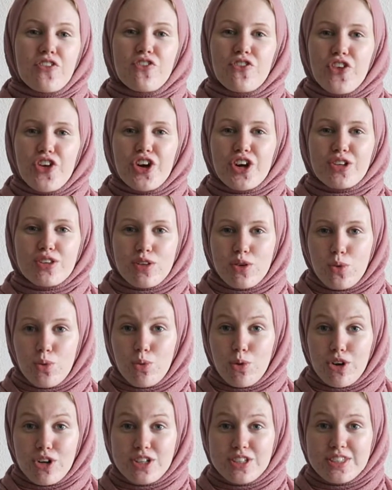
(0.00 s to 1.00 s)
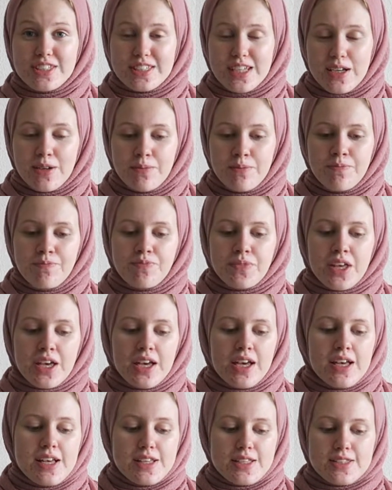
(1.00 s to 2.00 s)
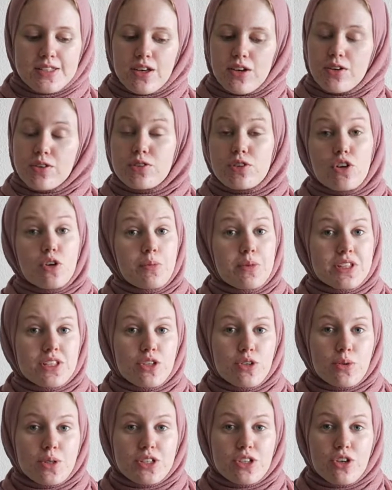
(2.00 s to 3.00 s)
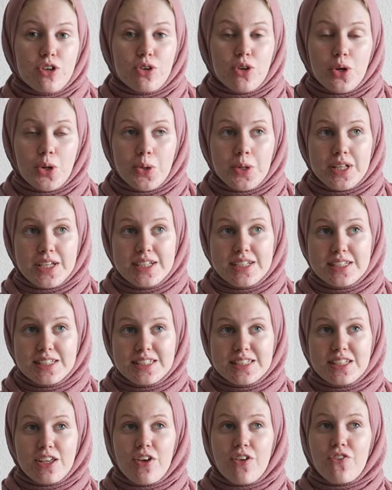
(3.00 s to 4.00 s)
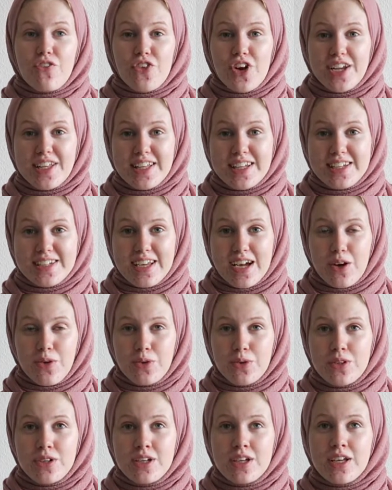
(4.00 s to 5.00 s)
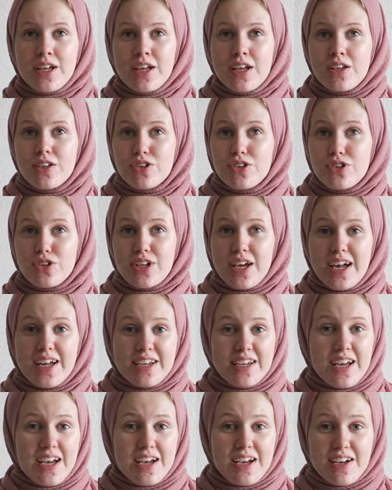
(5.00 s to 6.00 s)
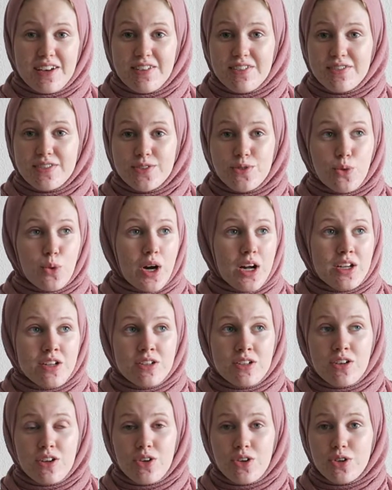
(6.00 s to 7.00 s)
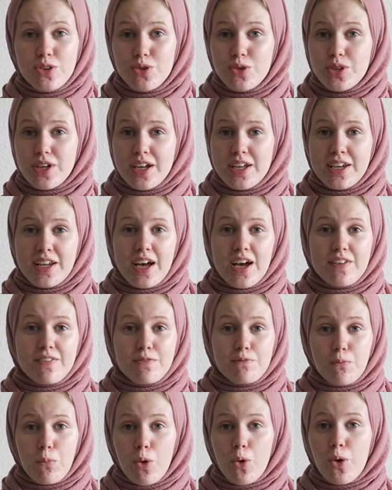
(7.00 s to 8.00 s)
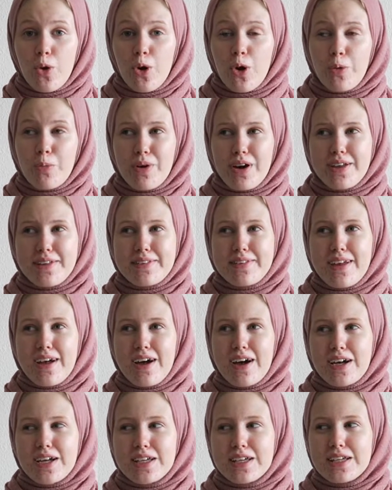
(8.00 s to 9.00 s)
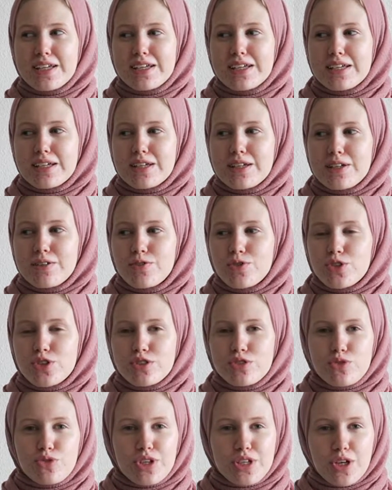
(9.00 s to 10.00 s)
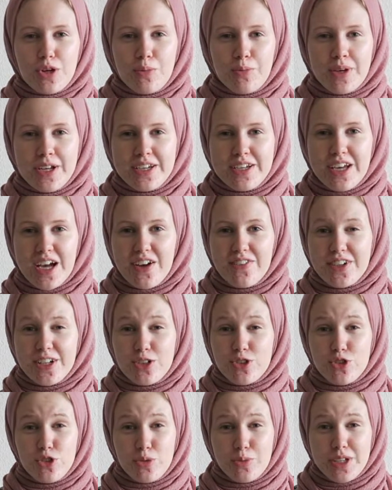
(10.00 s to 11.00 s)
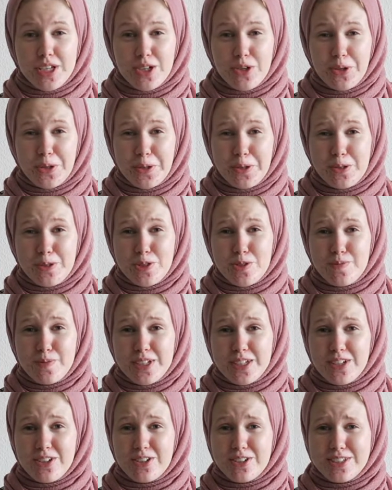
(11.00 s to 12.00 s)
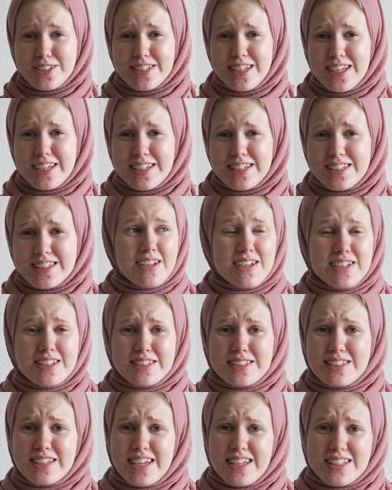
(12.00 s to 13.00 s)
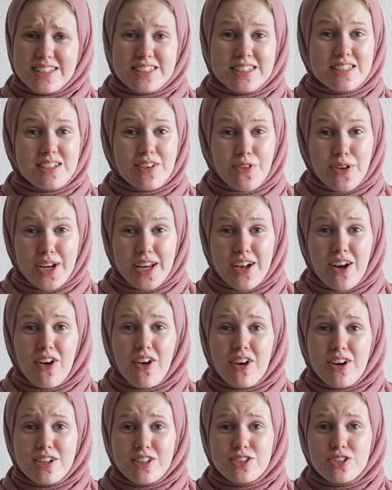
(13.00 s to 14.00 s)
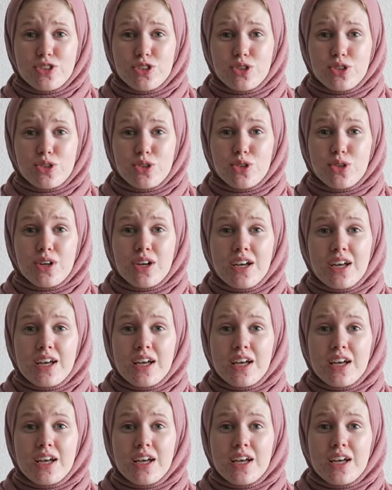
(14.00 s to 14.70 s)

work towards them. So no matter what your goal is, write it down. You can have one or you can have more, but I wouldn't recommend having too many goals, because then it gets really hard to